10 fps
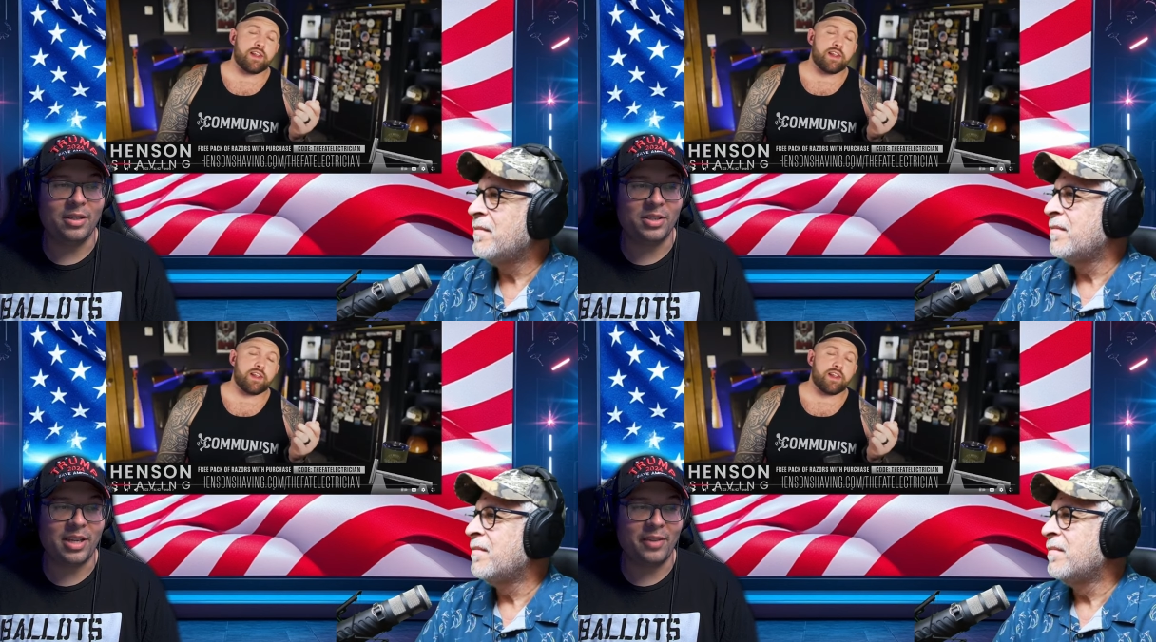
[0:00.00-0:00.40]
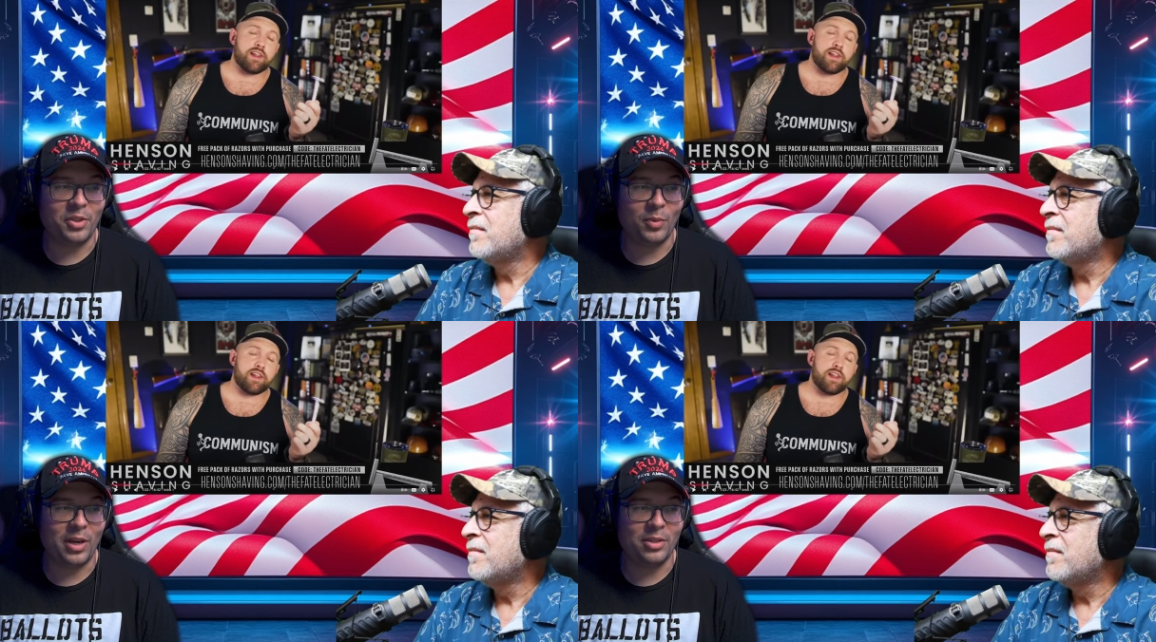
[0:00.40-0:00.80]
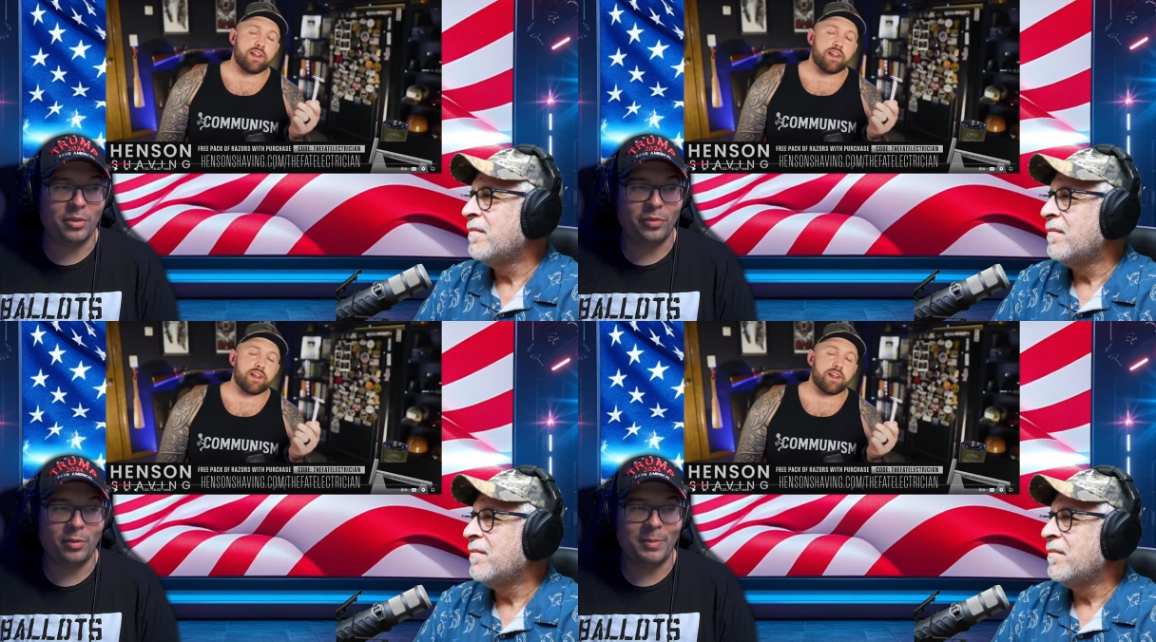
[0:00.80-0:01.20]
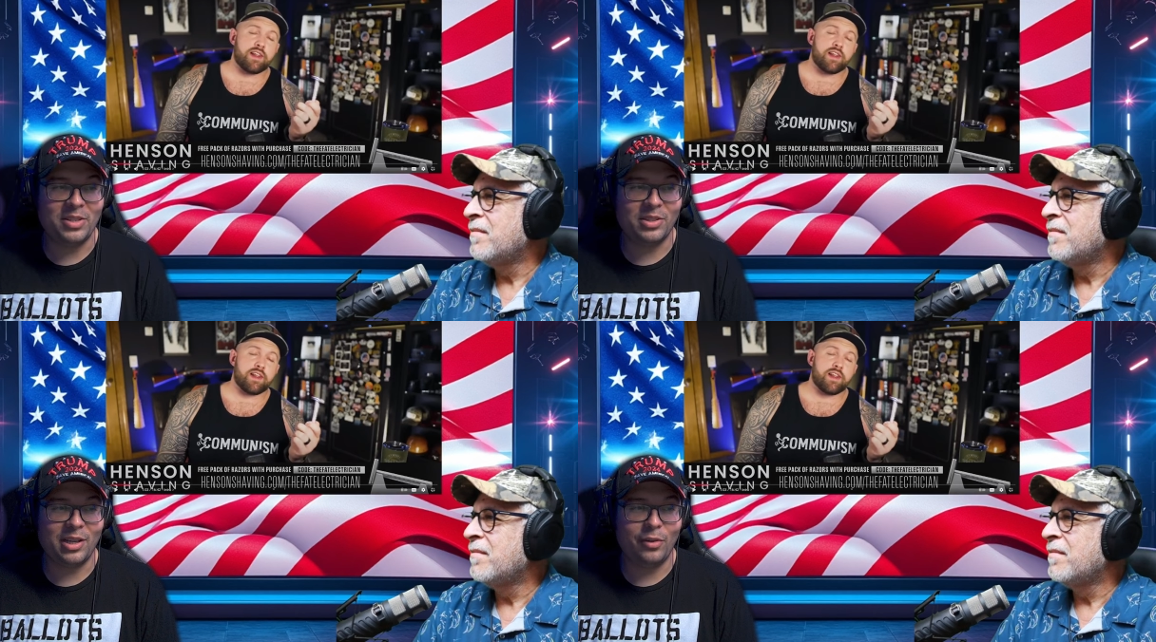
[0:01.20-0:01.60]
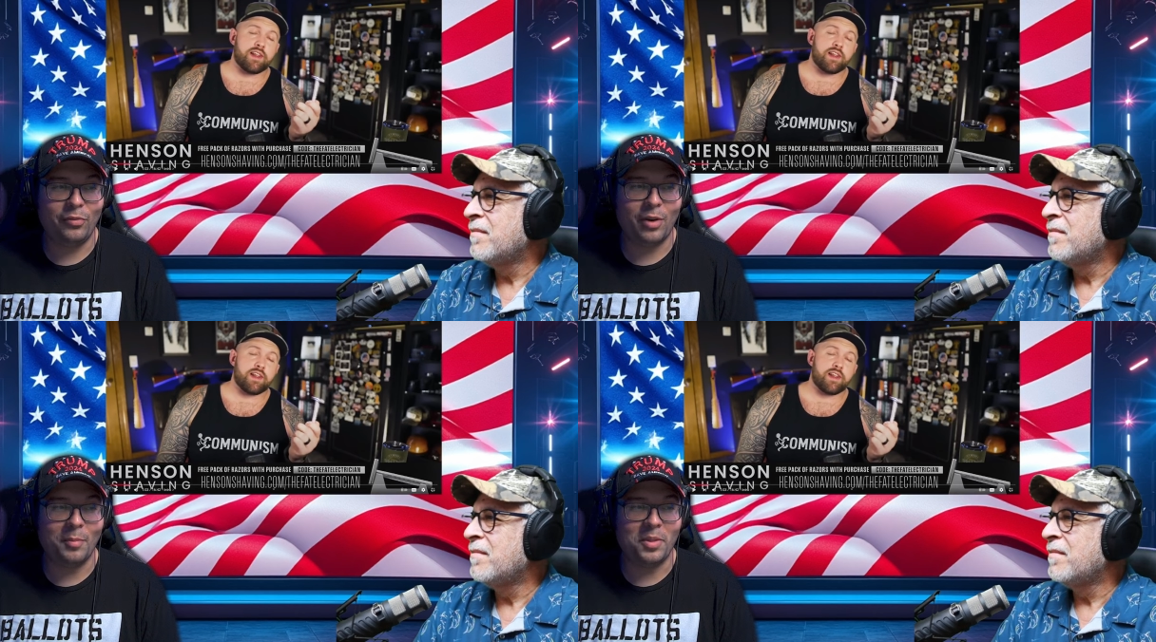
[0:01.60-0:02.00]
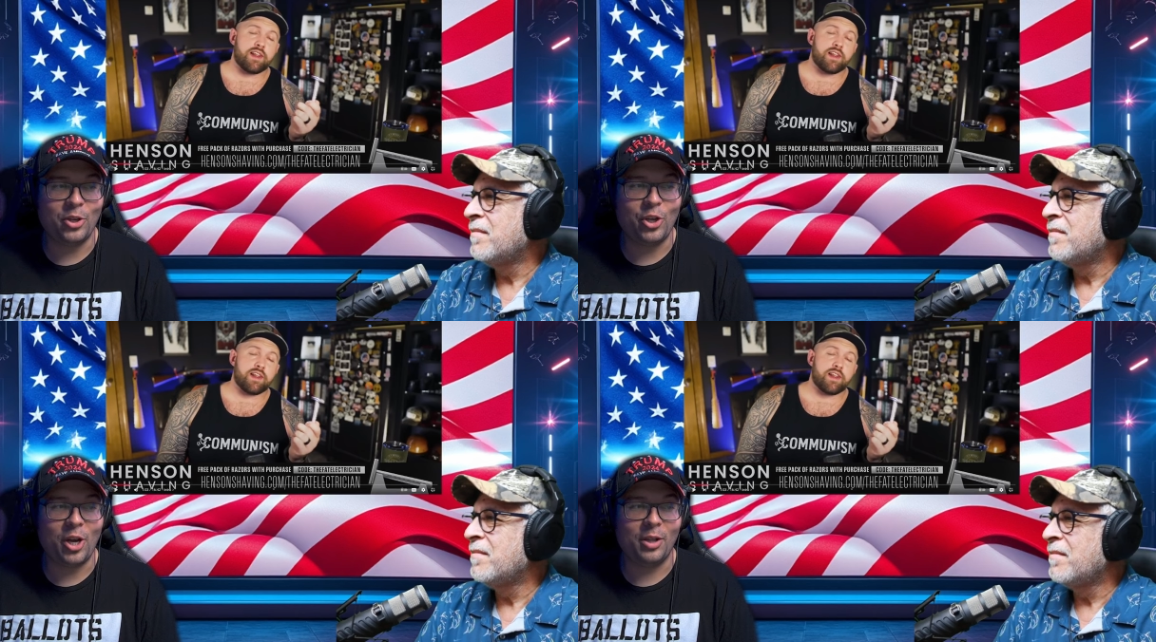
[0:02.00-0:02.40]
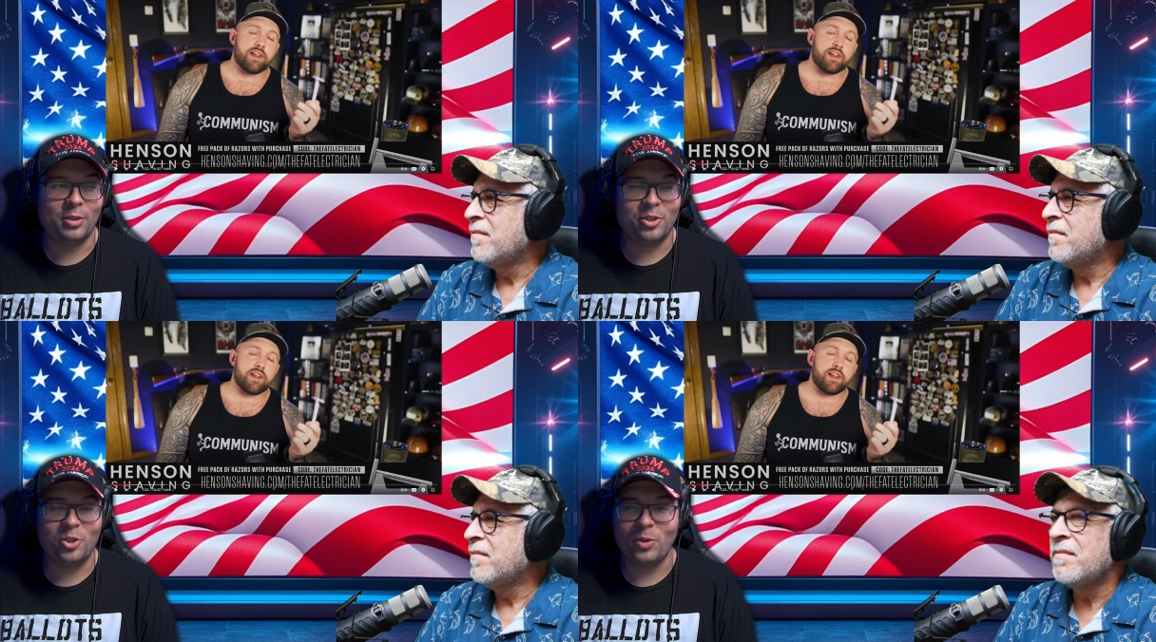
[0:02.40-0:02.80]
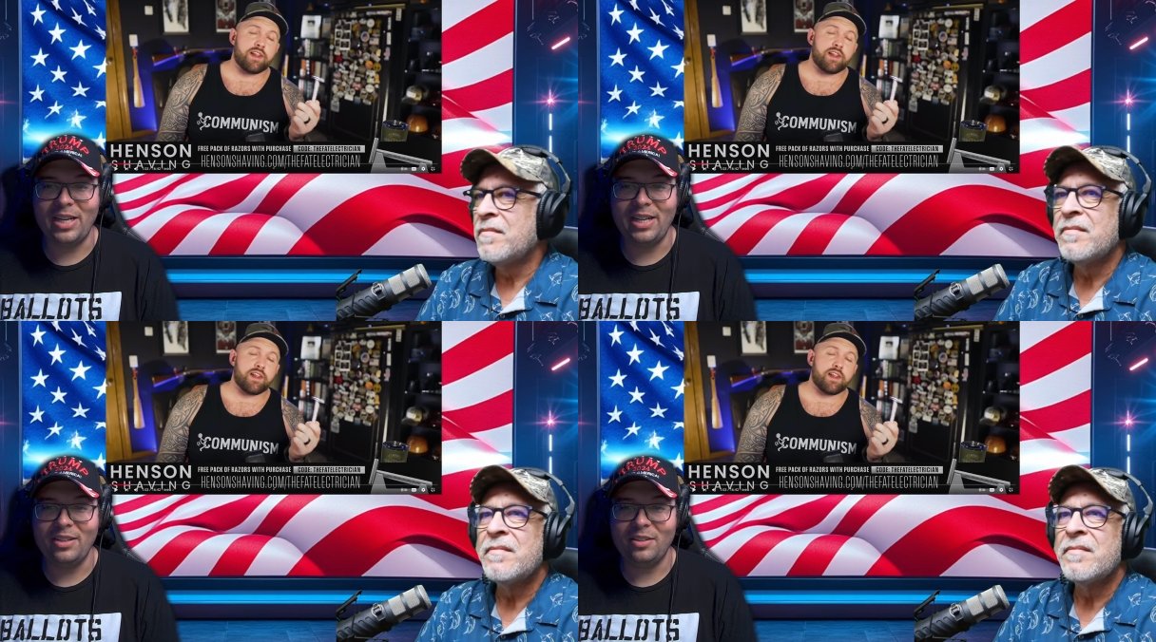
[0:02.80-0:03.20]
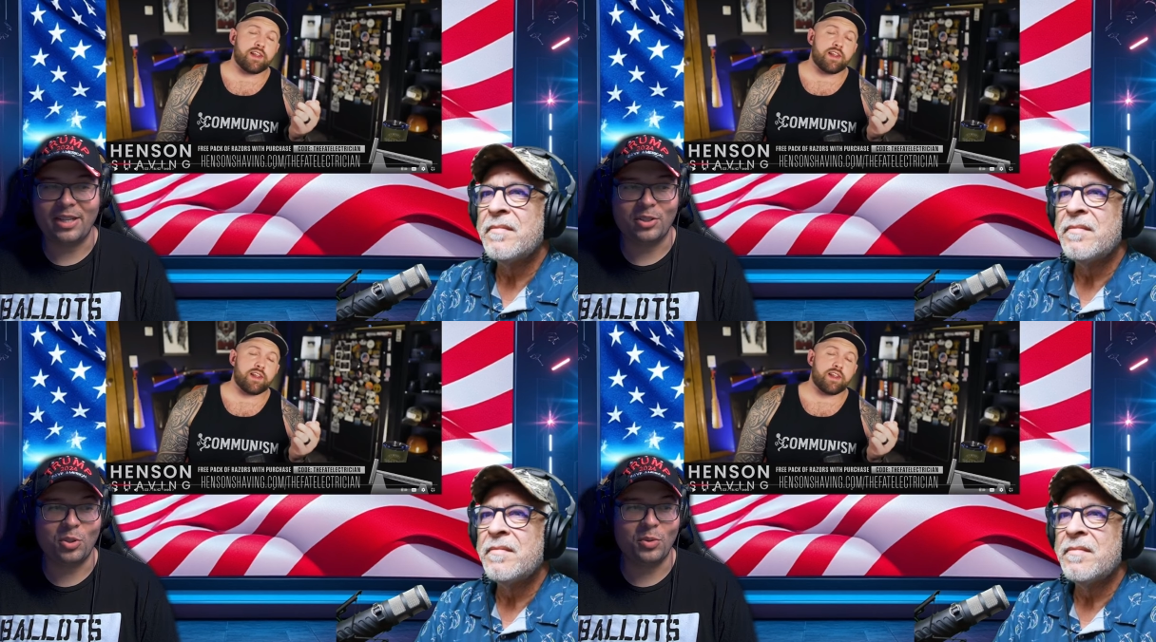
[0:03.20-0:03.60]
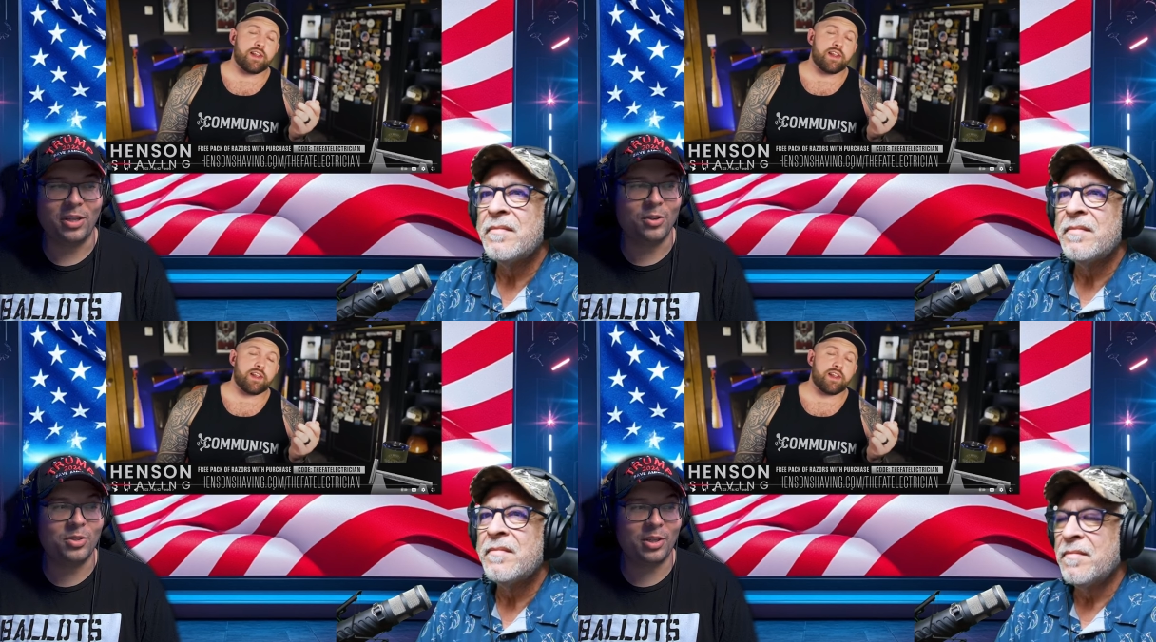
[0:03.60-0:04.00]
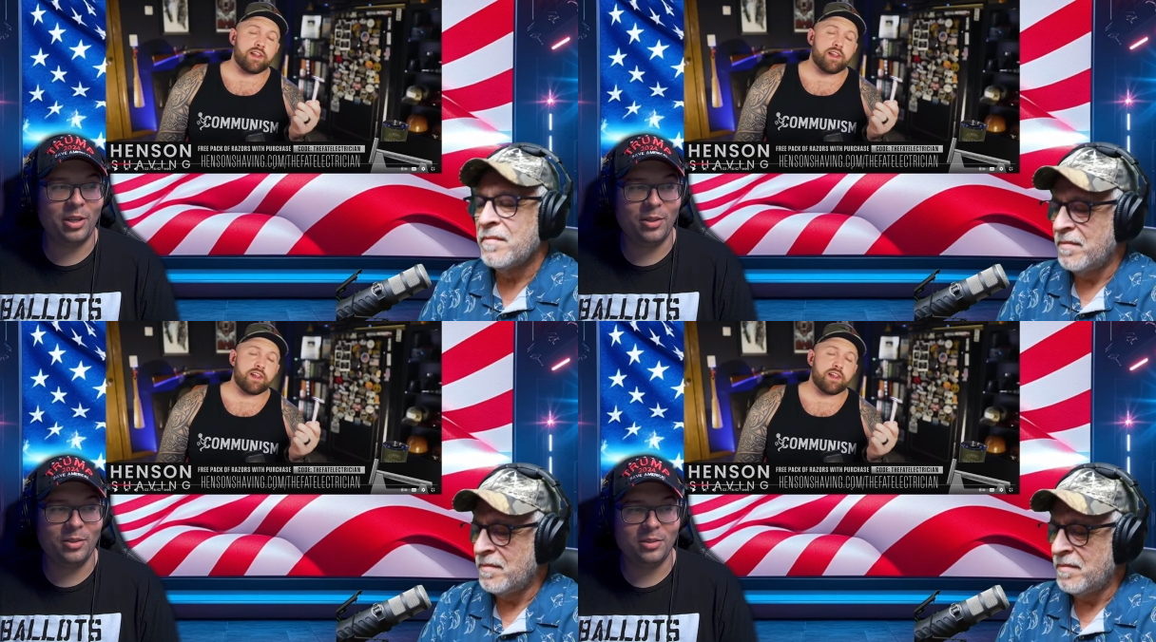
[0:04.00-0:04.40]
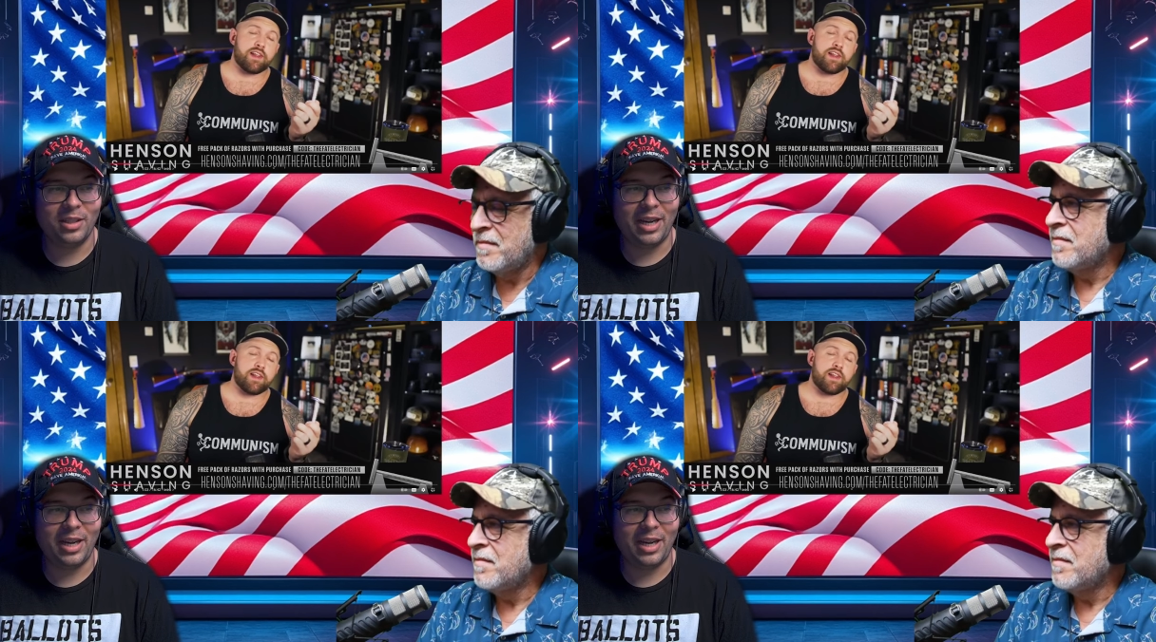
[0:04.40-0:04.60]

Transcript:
Speaker 1: a safety razor for myself from the Dollar Tree like two years ago,